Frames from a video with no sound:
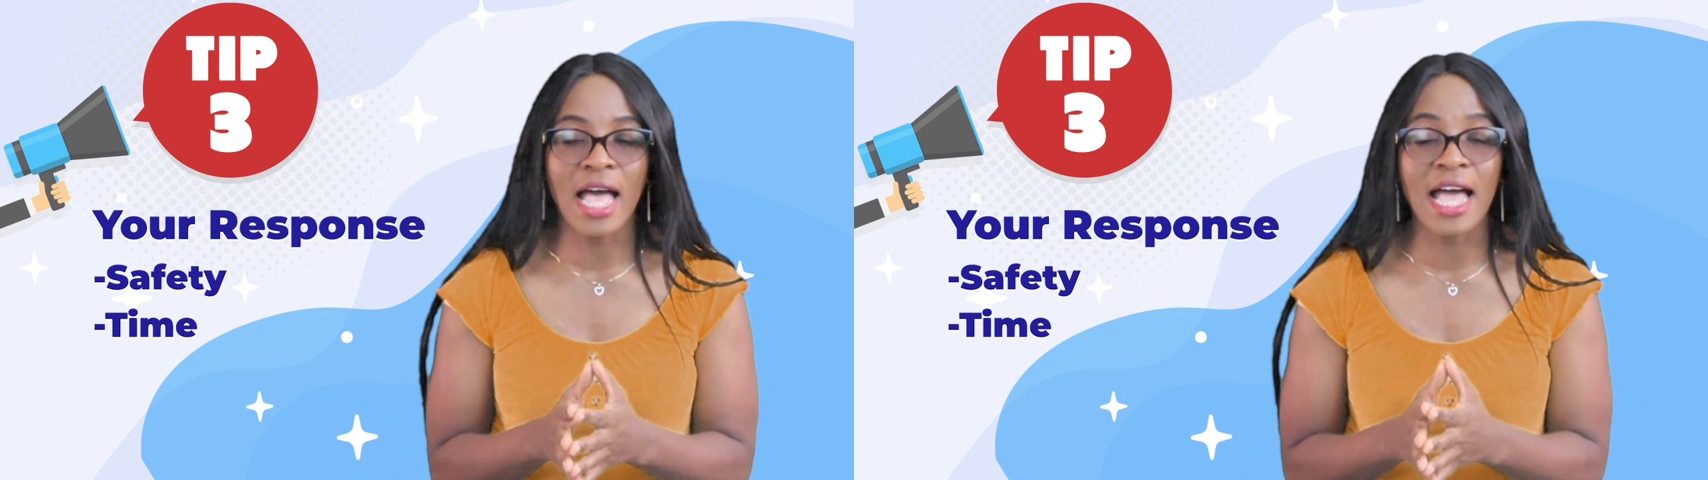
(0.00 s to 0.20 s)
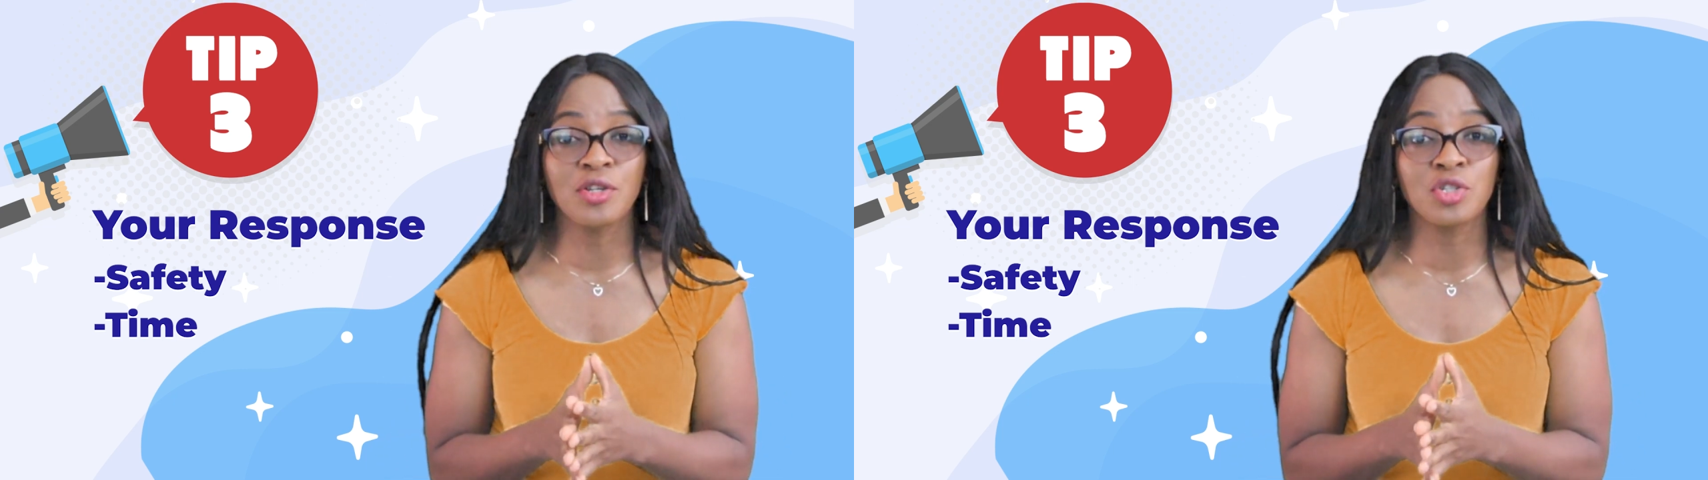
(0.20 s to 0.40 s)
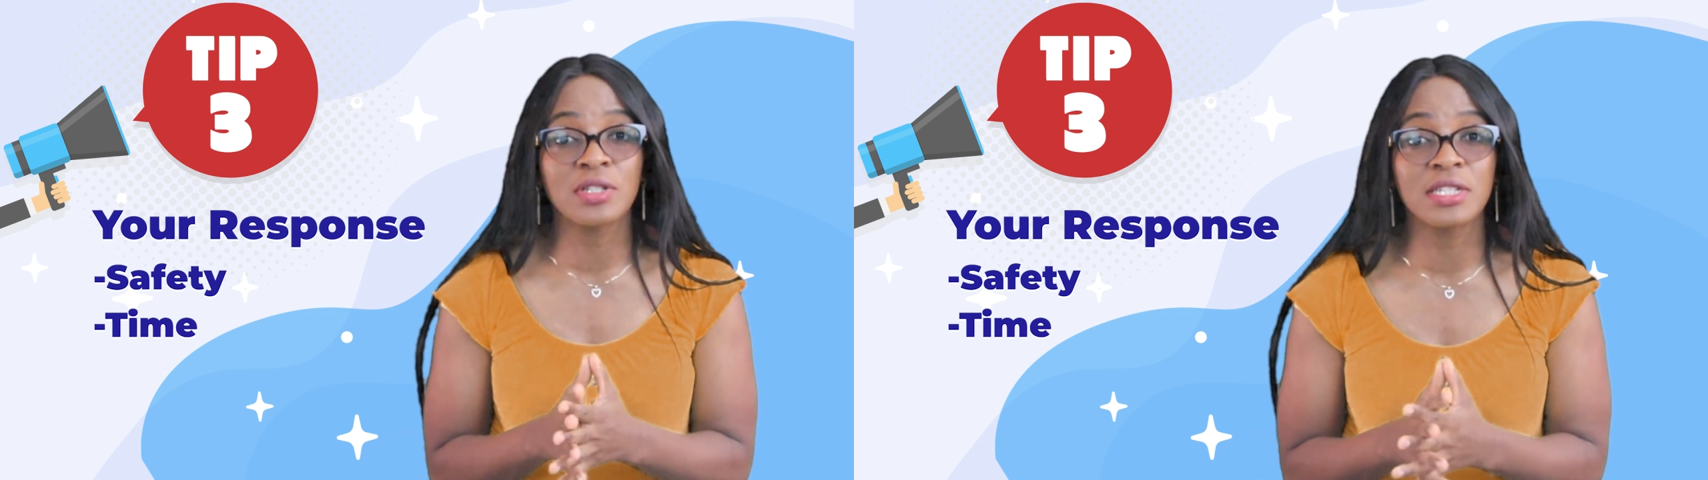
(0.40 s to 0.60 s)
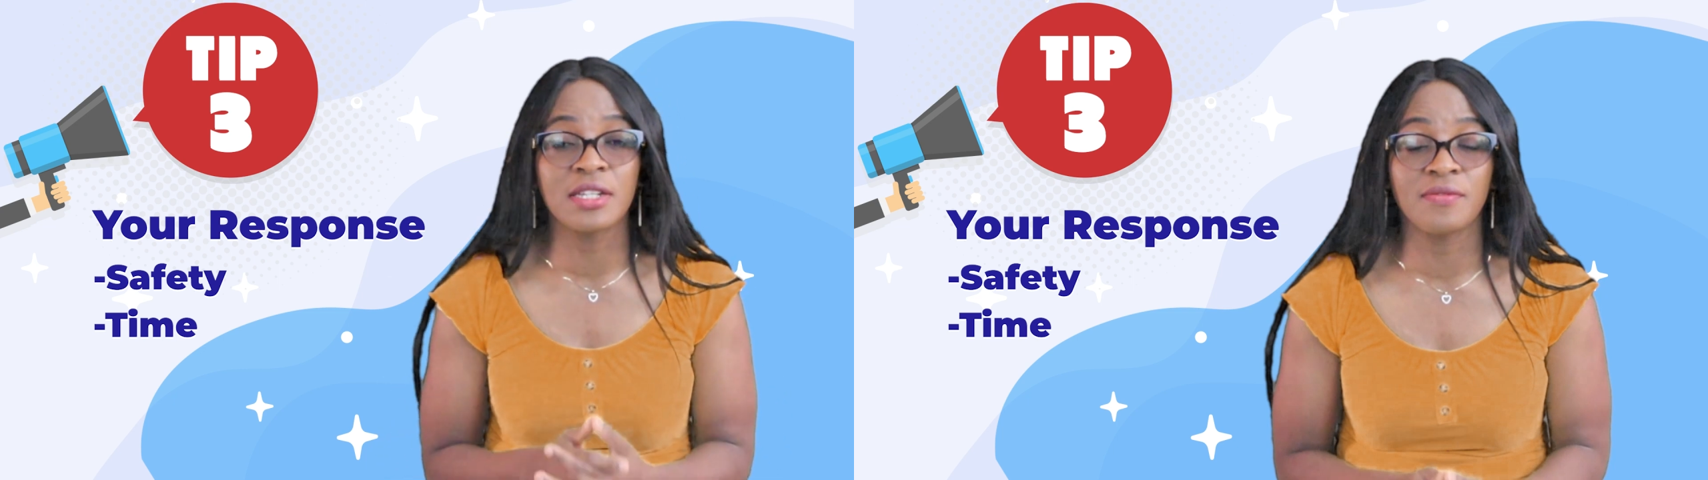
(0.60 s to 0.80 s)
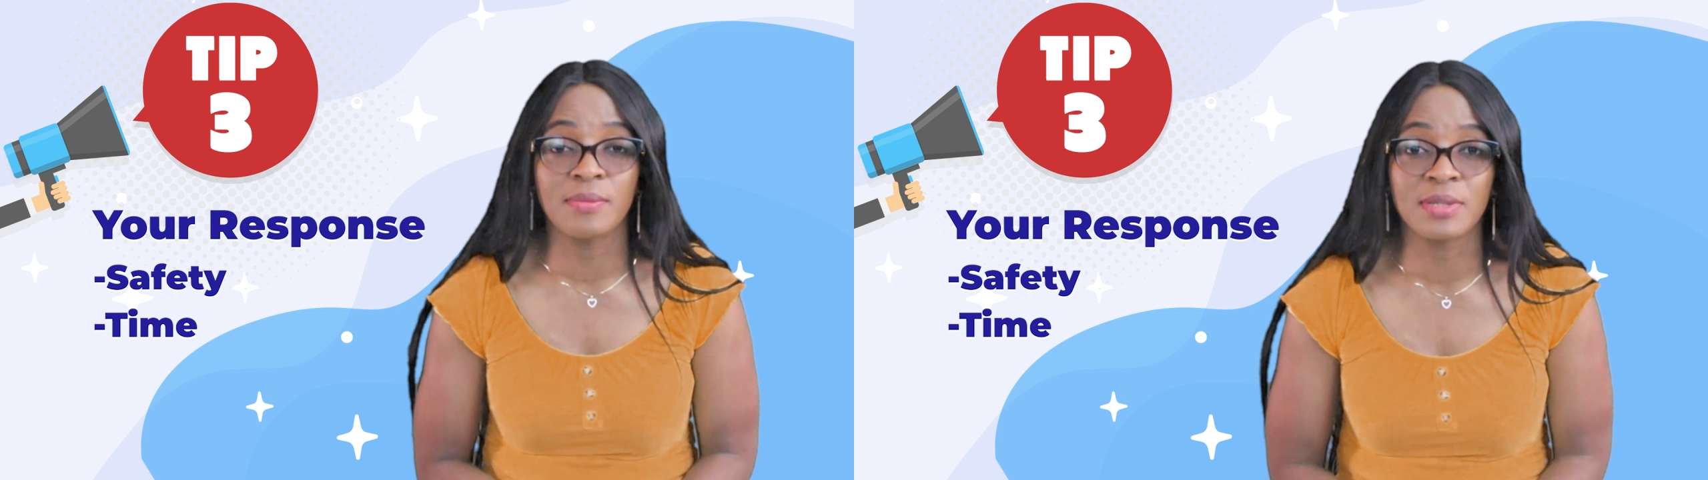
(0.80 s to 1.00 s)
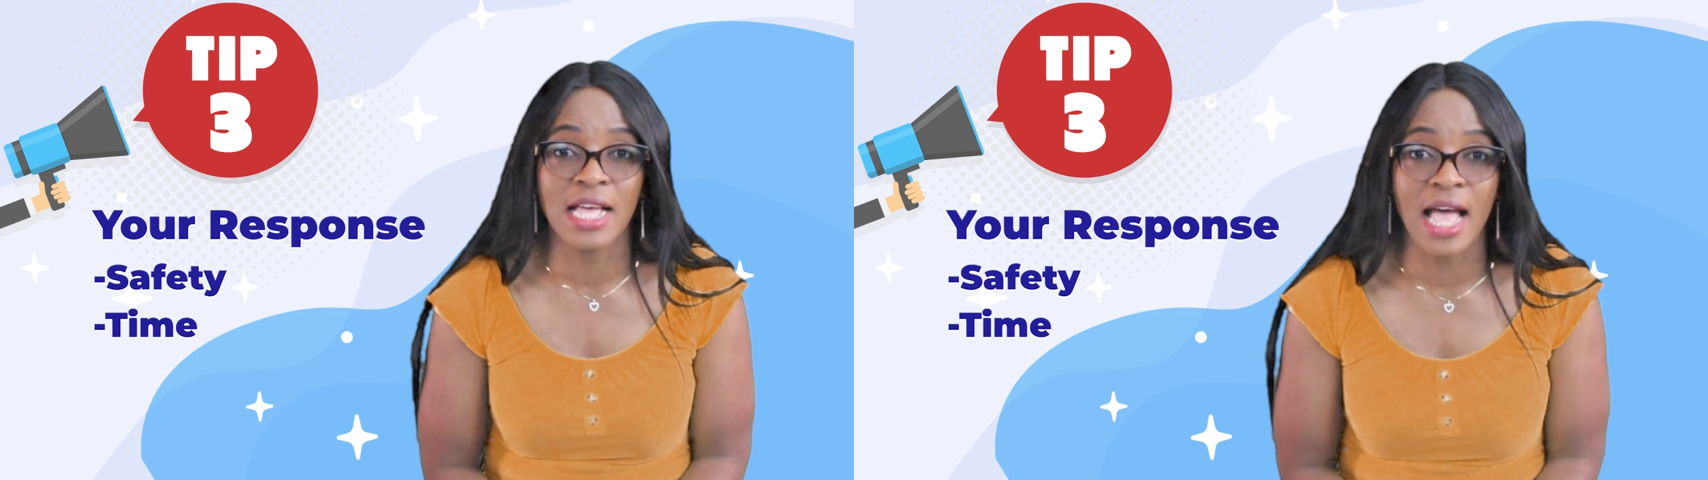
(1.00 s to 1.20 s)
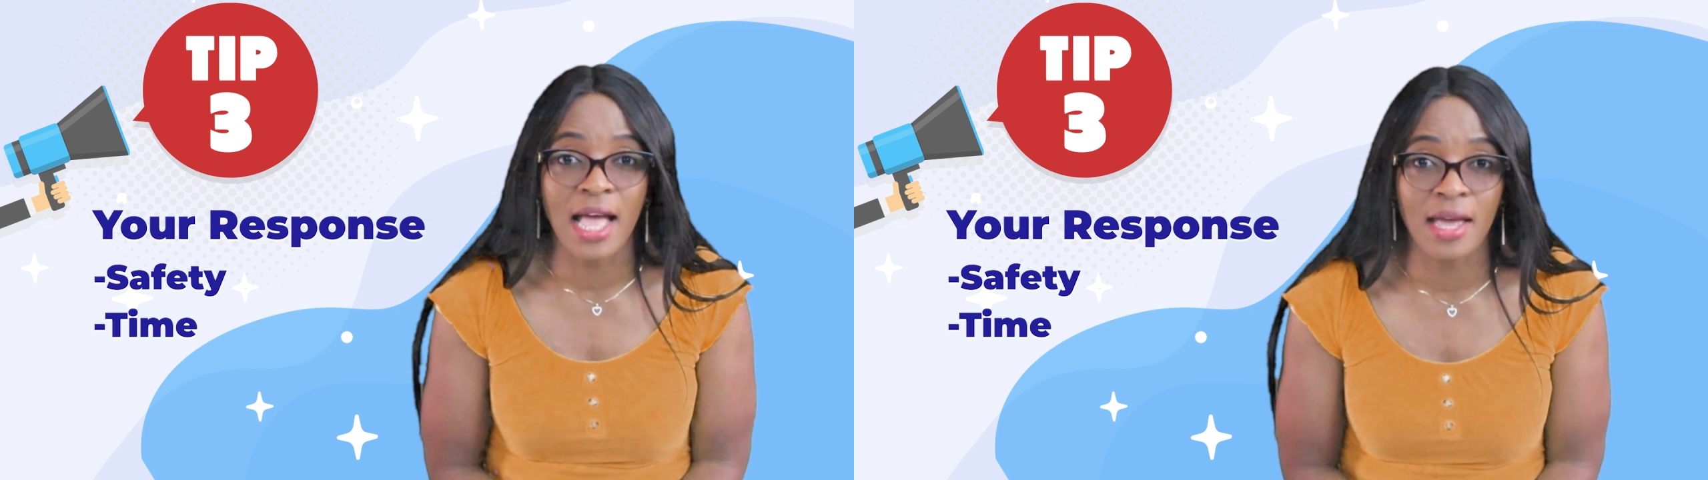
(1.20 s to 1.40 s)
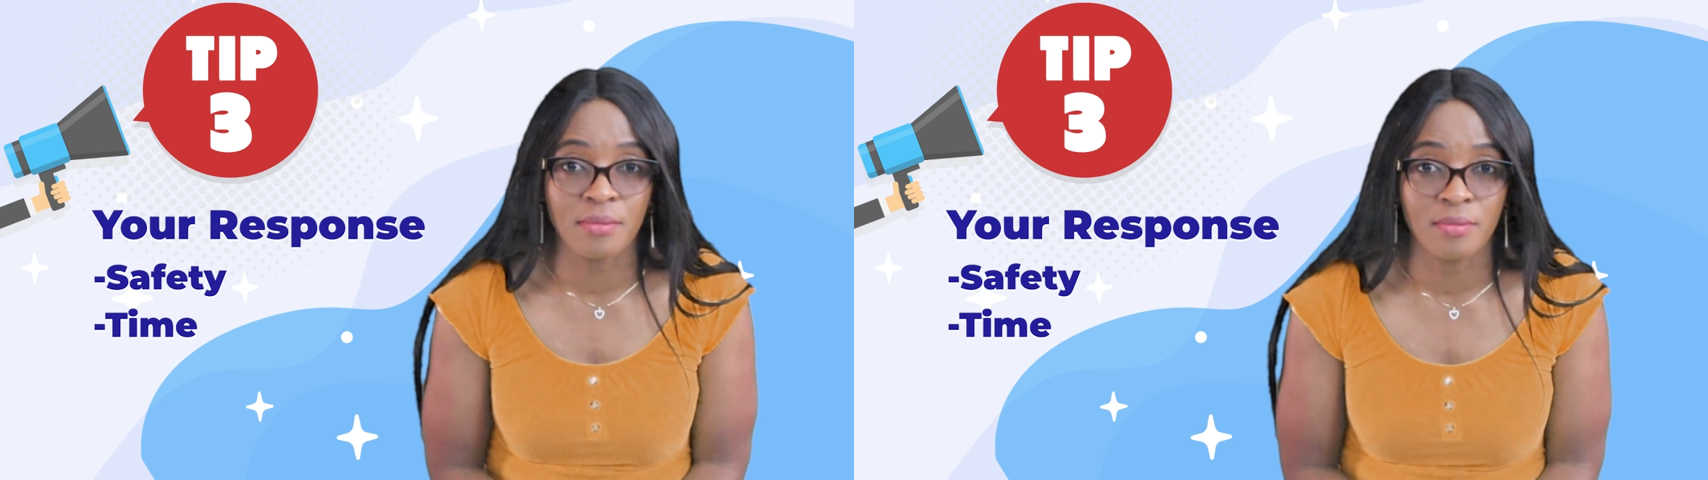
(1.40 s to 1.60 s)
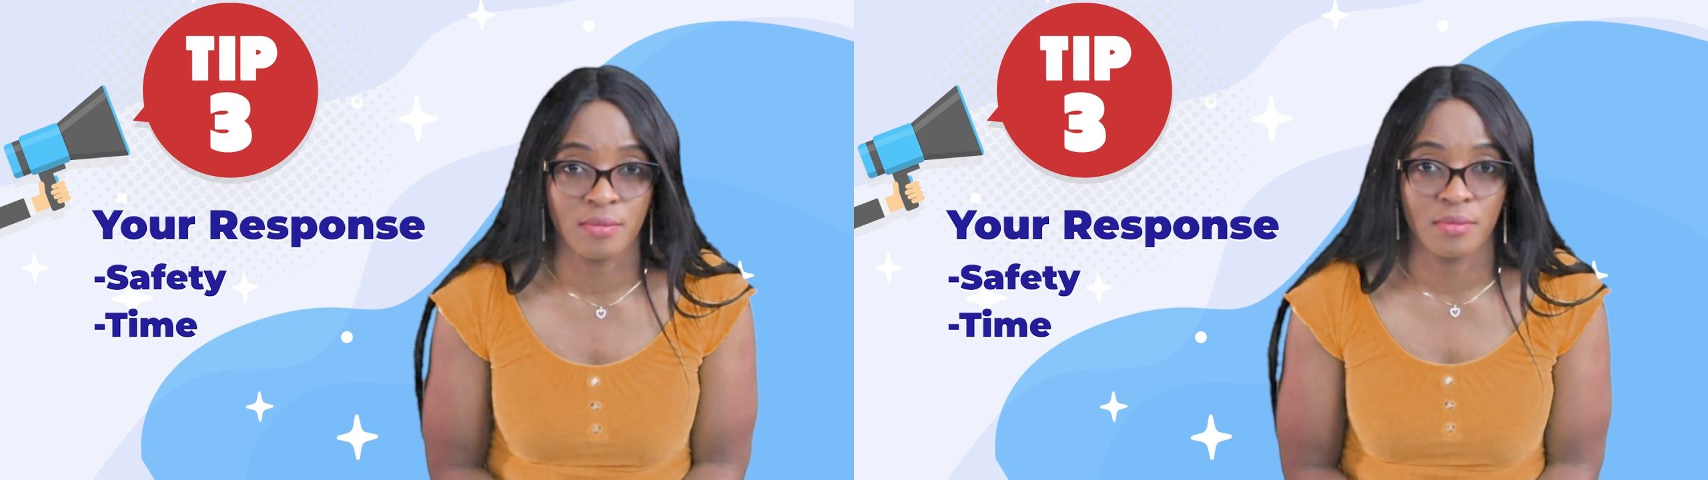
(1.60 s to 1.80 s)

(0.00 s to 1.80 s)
I usually give them time.